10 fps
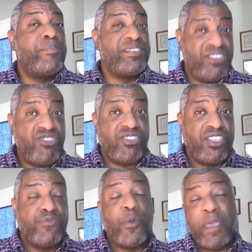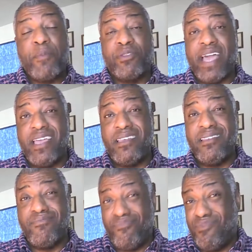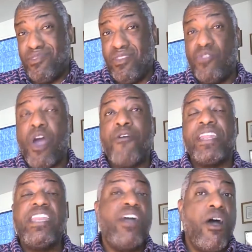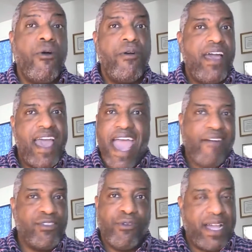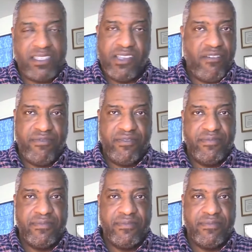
positions for people that you already know have the right stuff.